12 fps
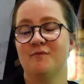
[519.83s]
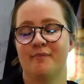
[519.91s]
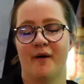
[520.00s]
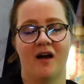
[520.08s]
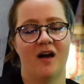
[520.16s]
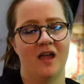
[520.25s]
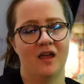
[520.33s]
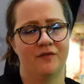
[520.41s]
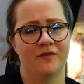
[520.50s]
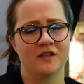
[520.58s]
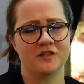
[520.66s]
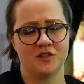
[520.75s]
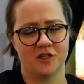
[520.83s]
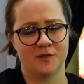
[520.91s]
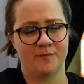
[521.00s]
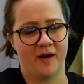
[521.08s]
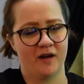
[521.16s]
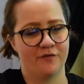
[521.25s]
But if it's just
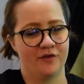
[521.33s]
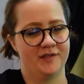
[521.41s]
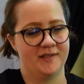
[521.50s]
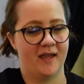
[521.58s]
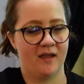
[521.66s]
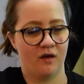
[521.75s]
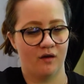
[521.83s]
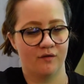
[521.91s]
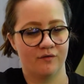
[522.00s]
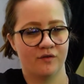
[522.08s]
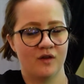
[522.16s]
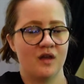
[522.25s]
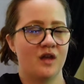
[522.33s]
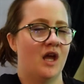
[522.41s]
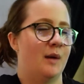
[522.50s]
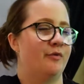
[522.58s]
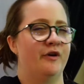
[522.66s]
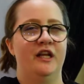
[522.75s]
brand for the sake of a
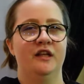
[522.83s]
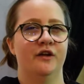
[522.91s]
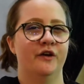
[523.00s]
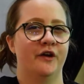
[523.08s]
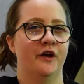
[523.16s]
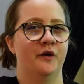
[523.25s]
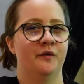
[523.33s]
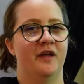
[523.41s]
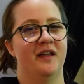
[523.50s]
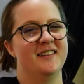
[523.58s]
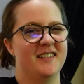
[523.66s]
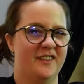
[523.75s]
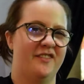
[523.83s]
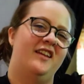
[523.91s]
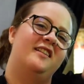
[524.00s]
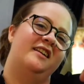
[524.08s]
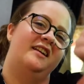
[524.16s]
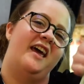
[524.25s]
pretty logo, then
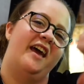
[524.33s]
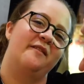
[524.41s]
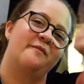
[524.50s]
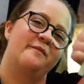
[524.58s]
definitely nay.